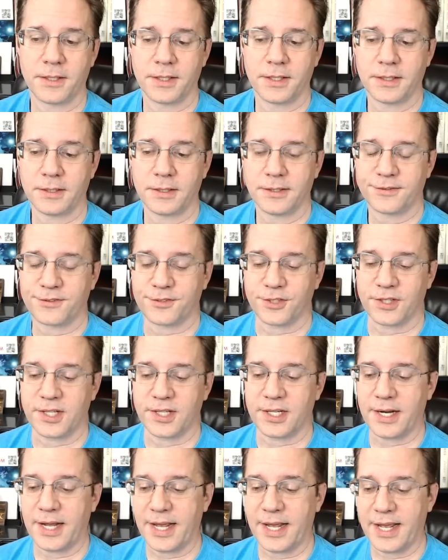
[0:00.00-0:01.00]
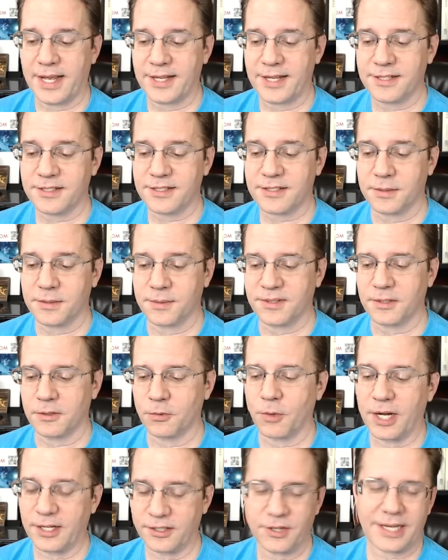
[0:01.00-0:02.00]
So then I asked him, I said, well,
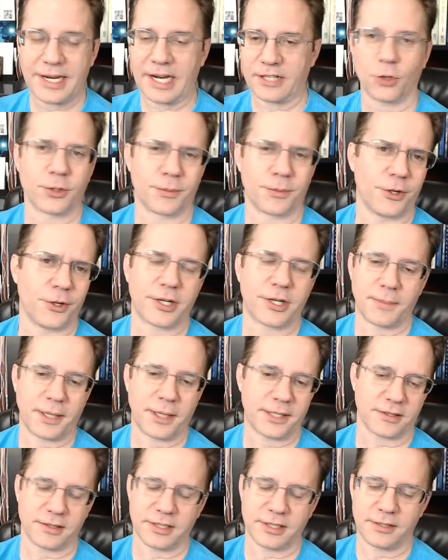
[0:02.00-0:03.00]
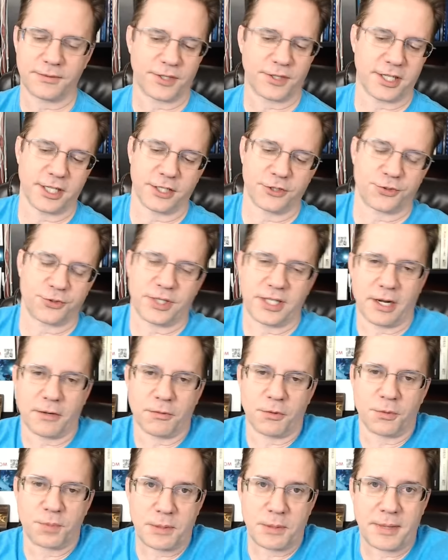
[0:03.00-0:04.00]
then I told him, look, I'm about to leave the country. I
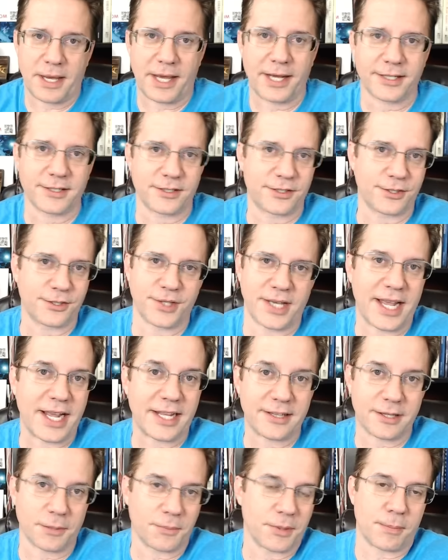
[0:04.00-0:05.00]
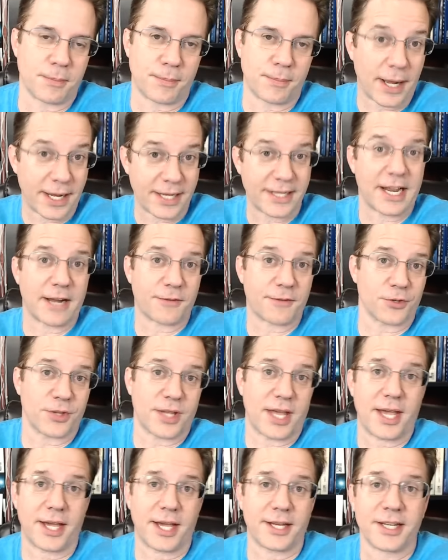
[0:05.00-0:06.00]
won't be back until the 8th. I'm going to buy it after
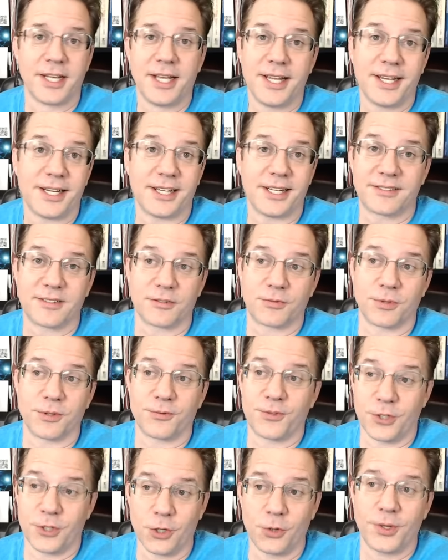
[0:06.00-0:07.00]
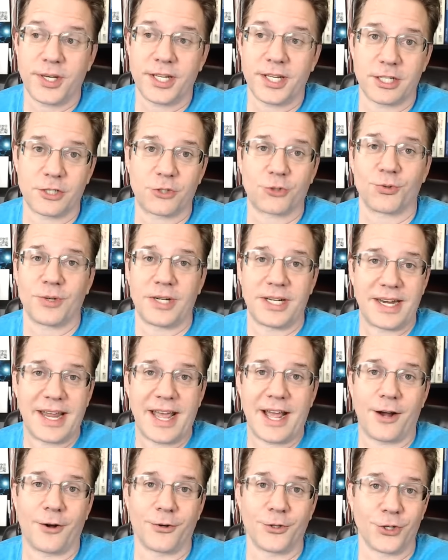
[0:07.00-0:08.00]
that. And he says, well, if you don't get a tree
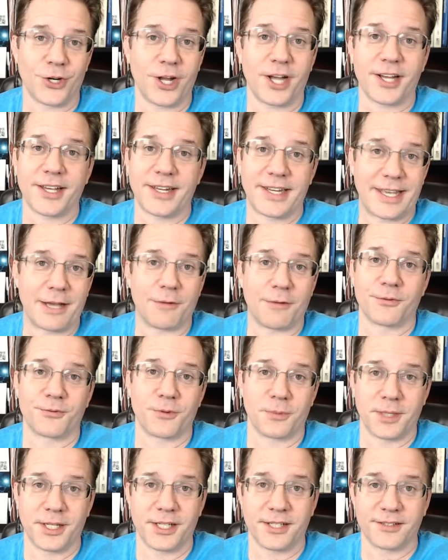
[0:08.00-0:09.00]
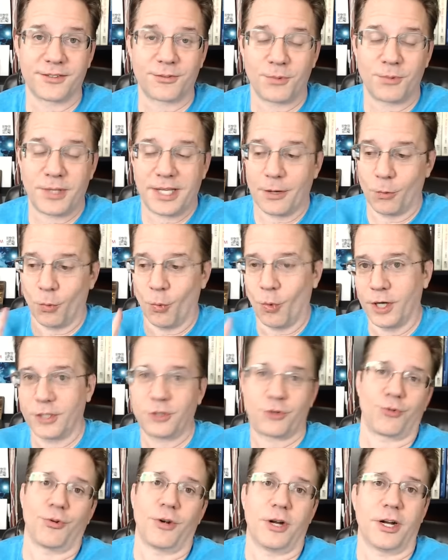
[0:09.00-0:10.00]
now, you're not going to get one from us. We get one
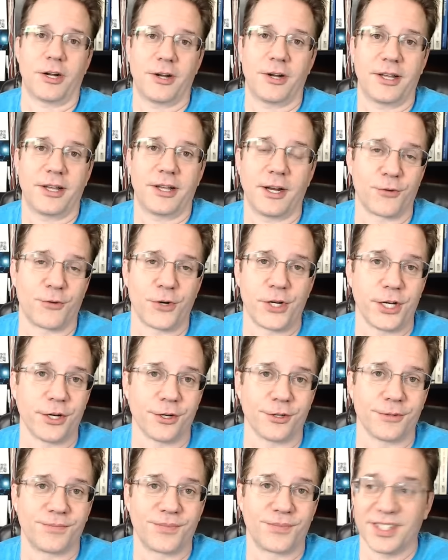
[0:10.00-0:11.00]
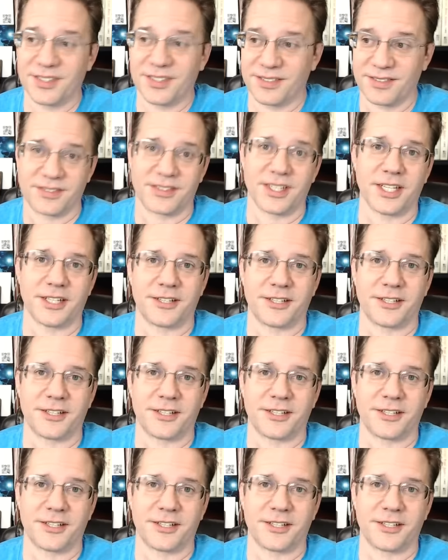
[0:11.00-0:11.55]
truck every year. This is it